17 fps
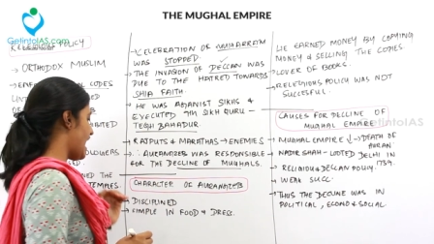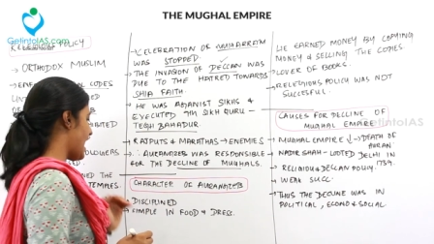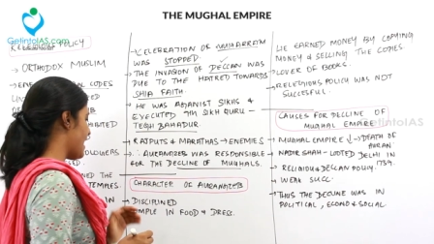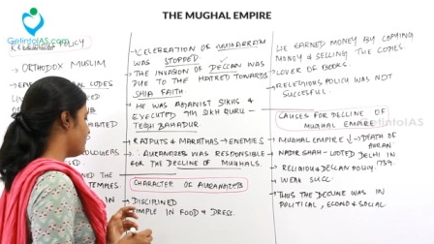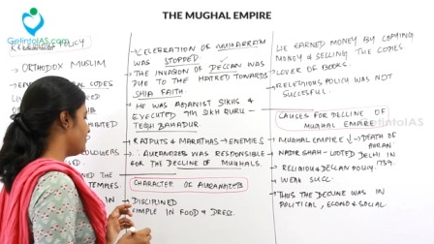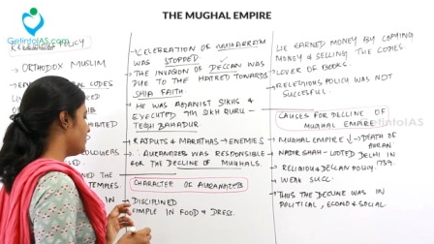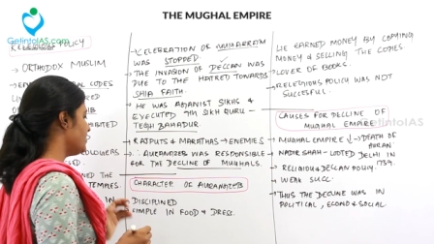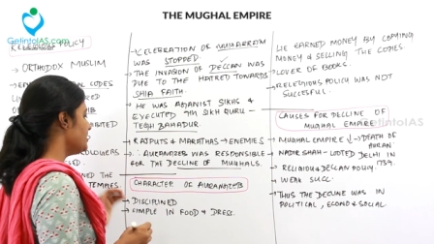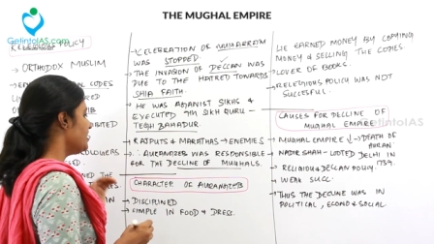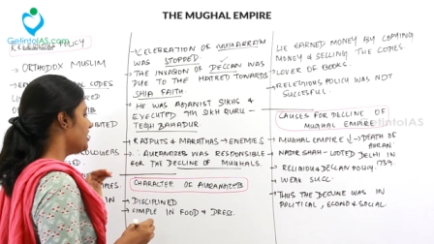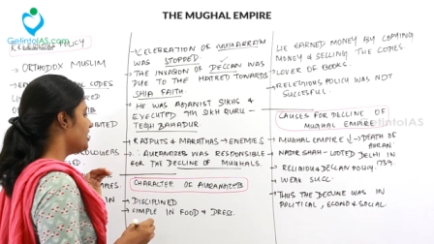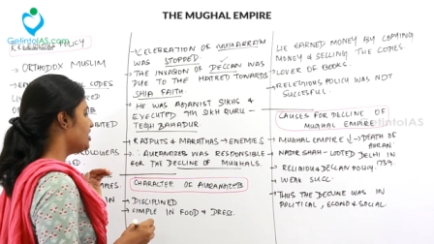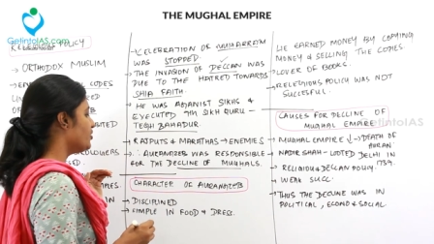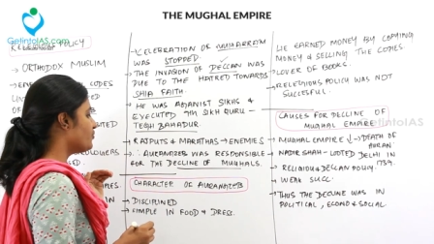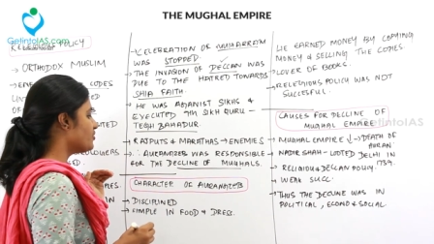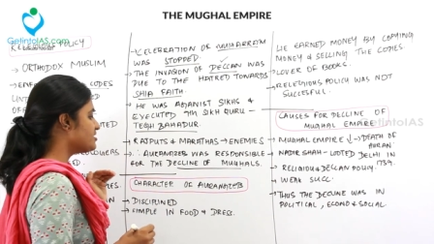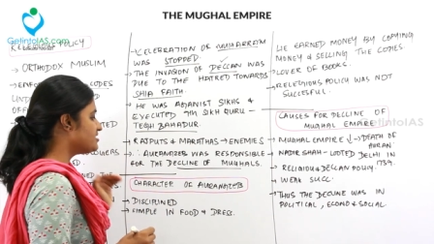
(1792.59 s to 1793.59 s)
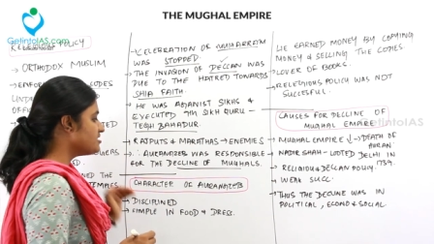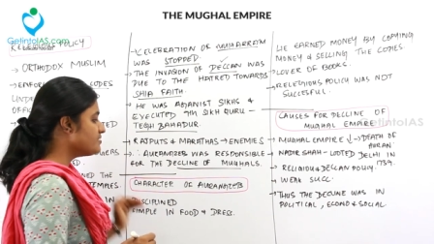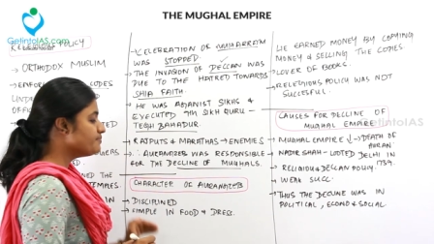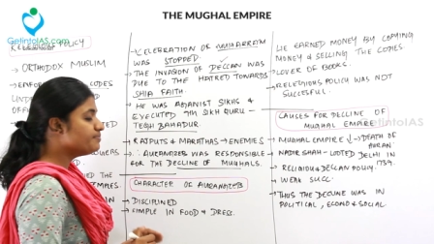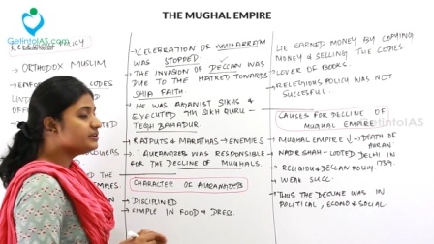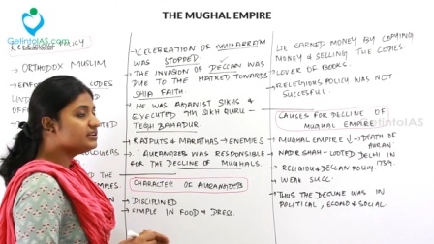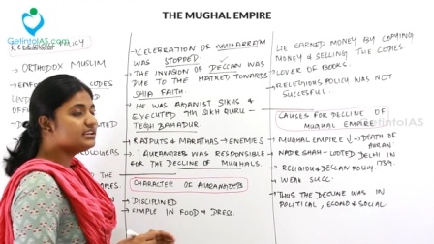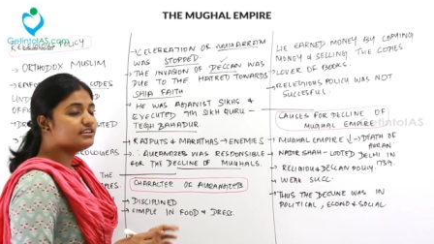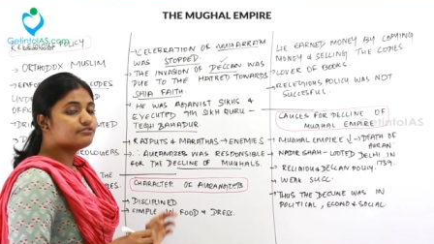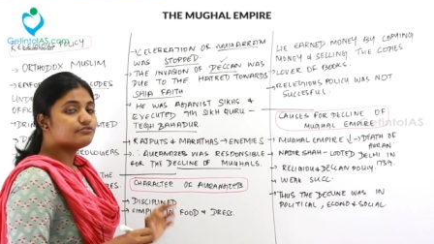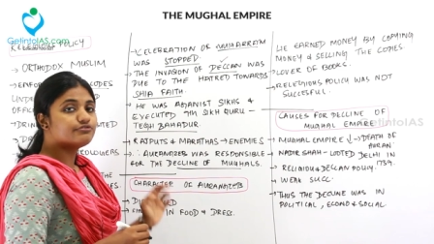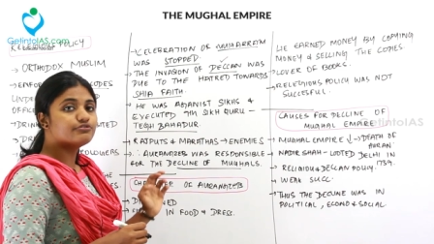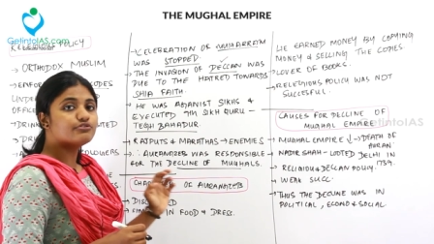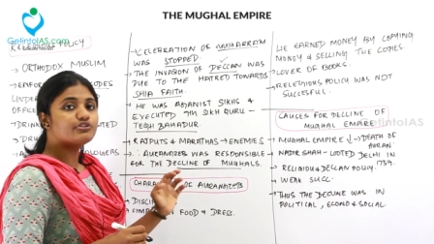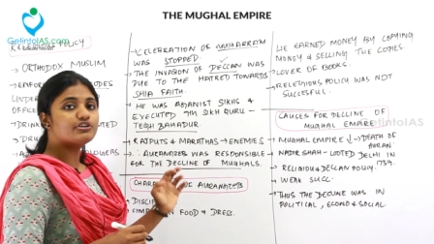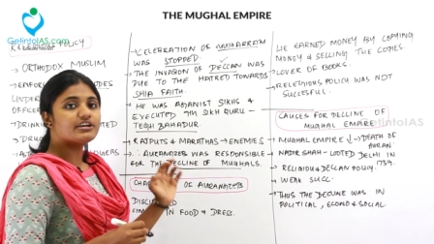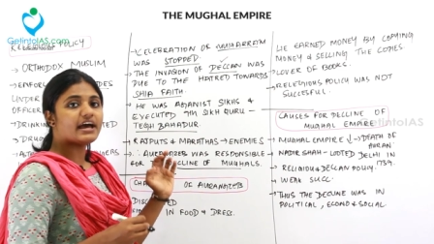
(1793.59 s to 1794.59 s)
and then he was simple in
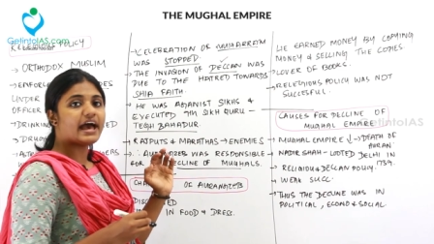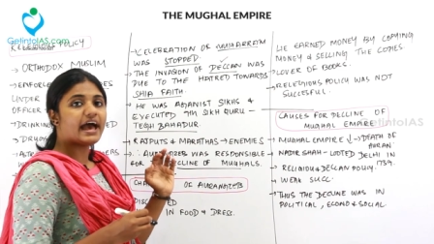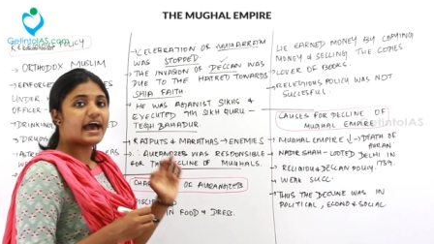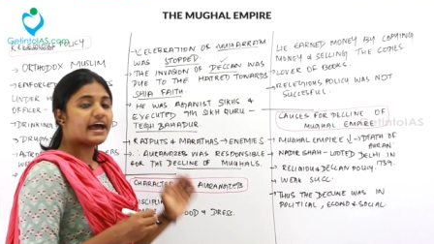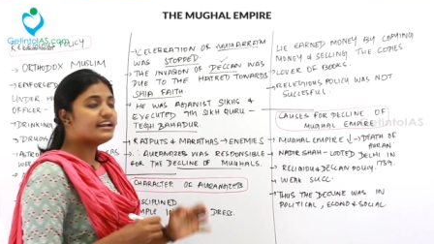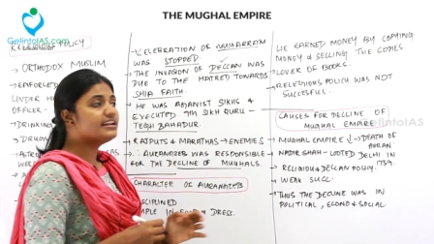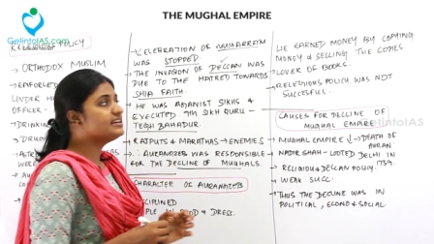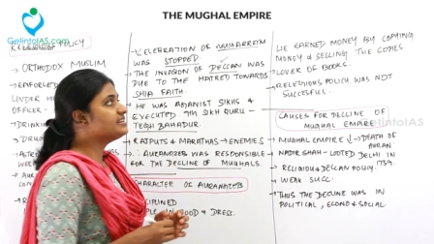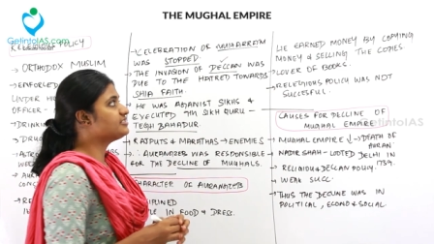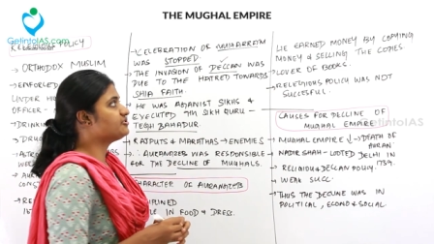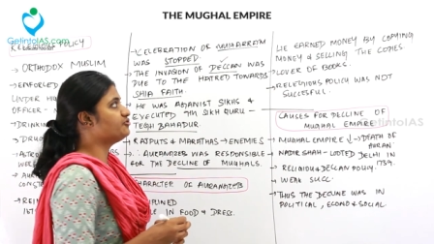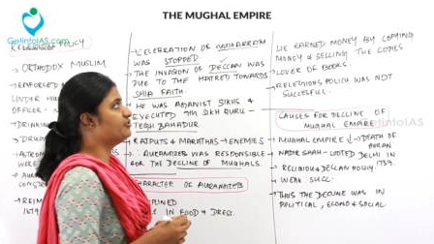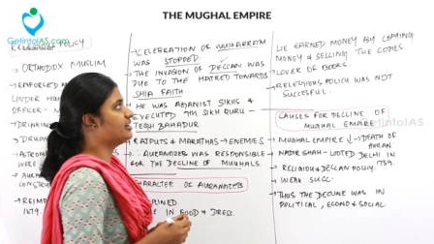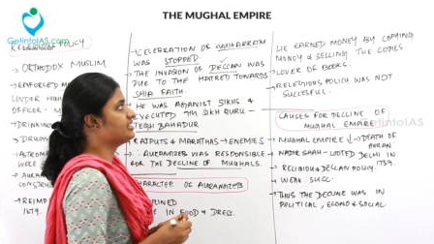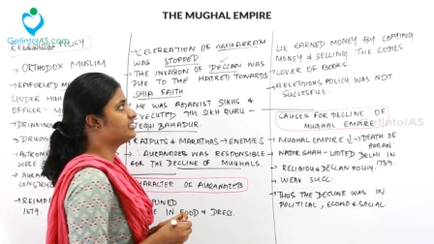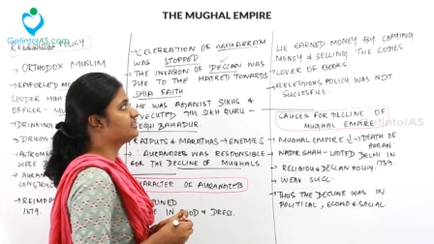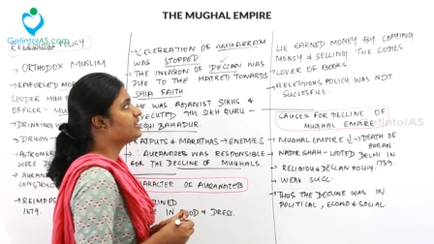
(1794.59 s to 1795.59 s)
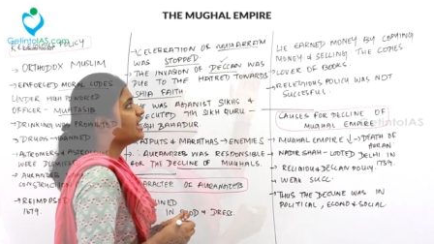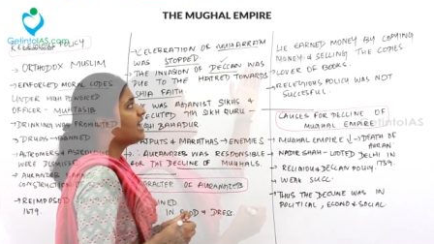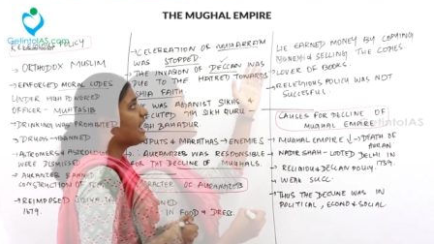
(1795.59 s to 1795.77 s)
food and his dress.